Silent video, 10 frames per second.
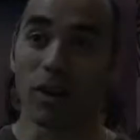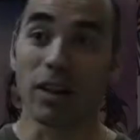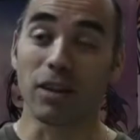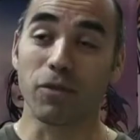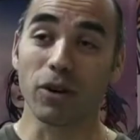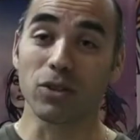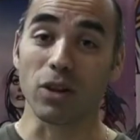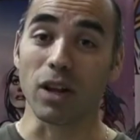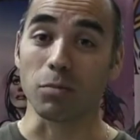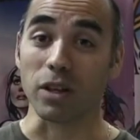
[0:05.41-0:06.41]
Look forward
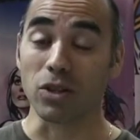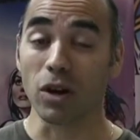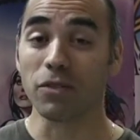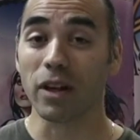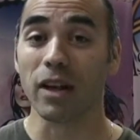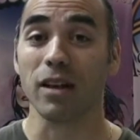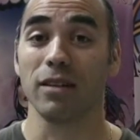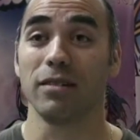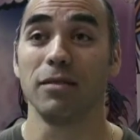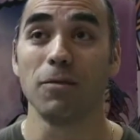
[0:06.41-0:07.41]
to Long Beach. Hopefully,
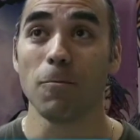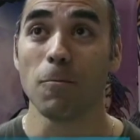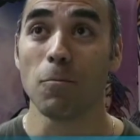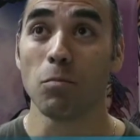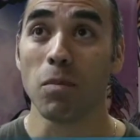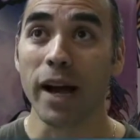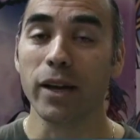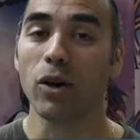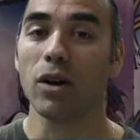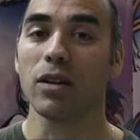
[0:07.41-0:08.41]

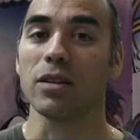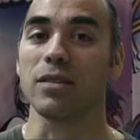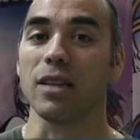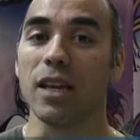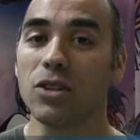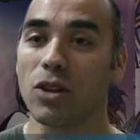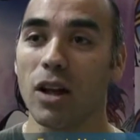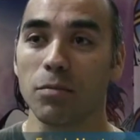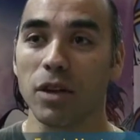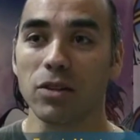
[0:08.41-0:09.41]
my goal is each
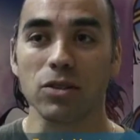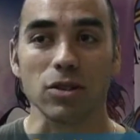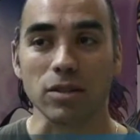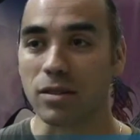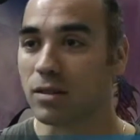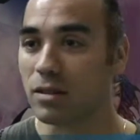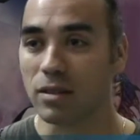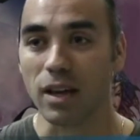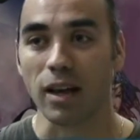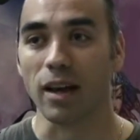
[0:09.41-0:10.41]
Long Beach just to
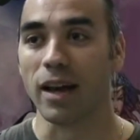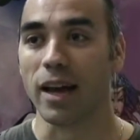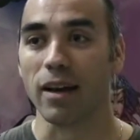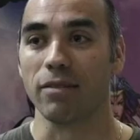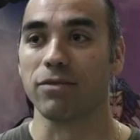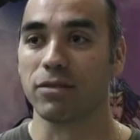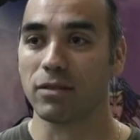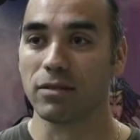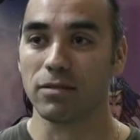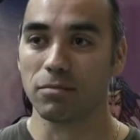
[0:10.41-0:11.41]
have
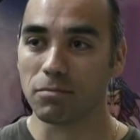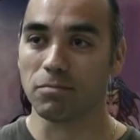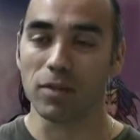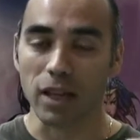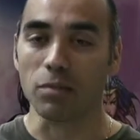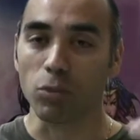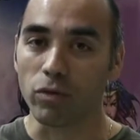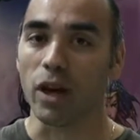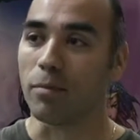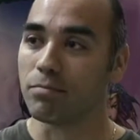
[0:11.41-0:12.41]
it
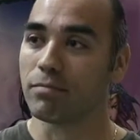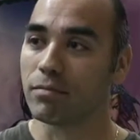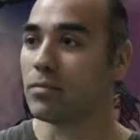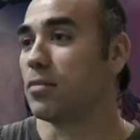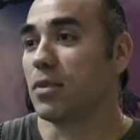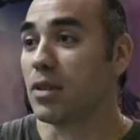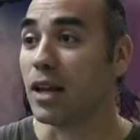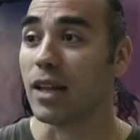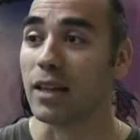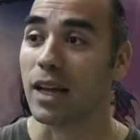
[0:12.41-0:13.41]
move up.
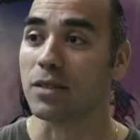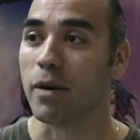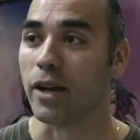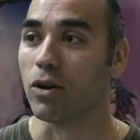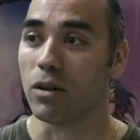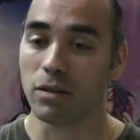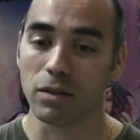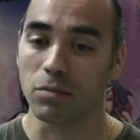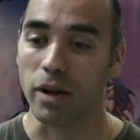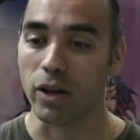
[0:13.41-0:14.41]
That, that, that's my goal.
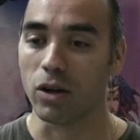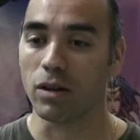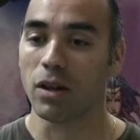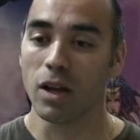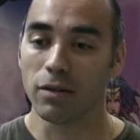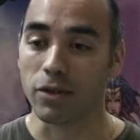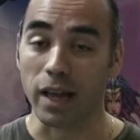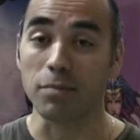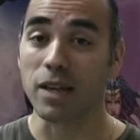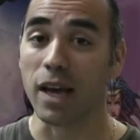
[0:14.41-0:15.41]
My goal for
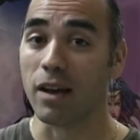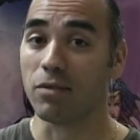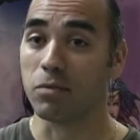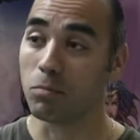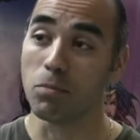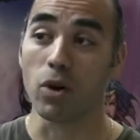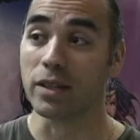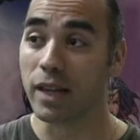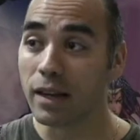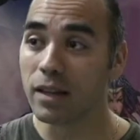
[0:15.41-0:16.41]
them to have
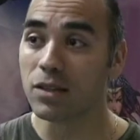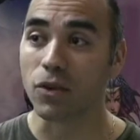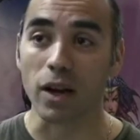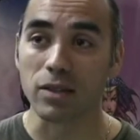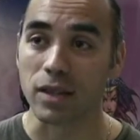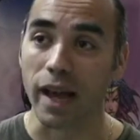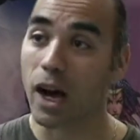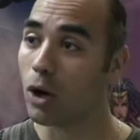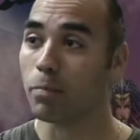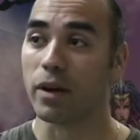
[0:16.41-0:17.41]
more attendance, for us to
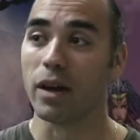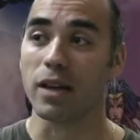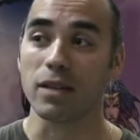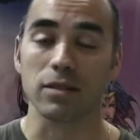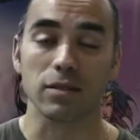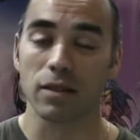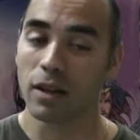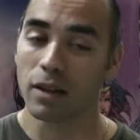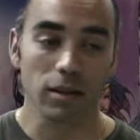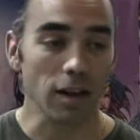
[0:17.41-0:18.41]
help as
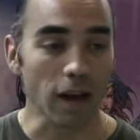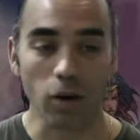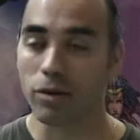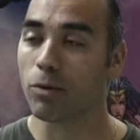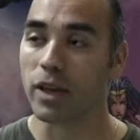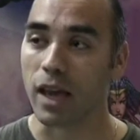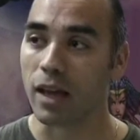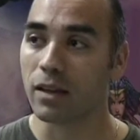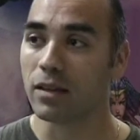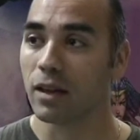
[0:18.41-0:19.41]
however we
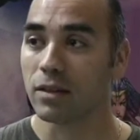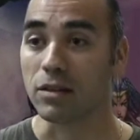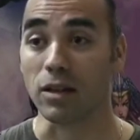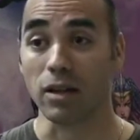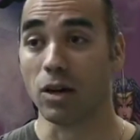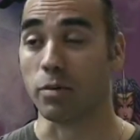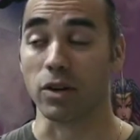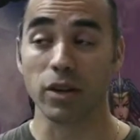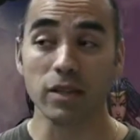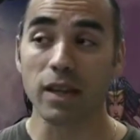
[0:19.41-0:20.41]
can to help
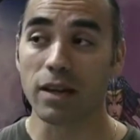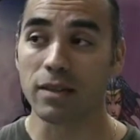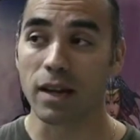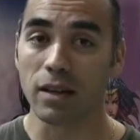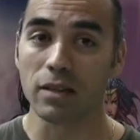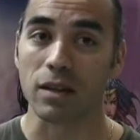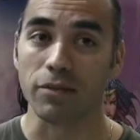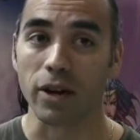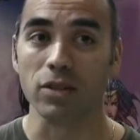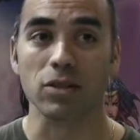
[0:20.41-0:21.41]
increase that attendance,
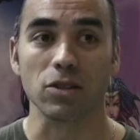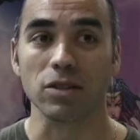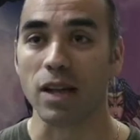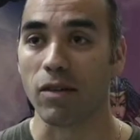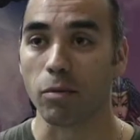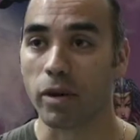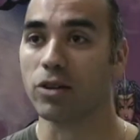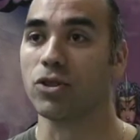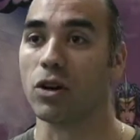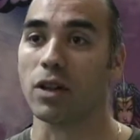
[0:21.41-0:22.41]
and for us to just have a
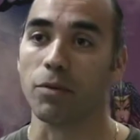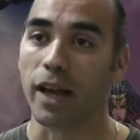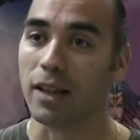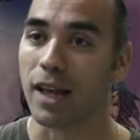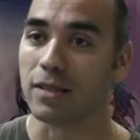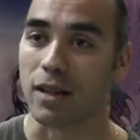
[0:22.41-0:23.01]
better show than we had last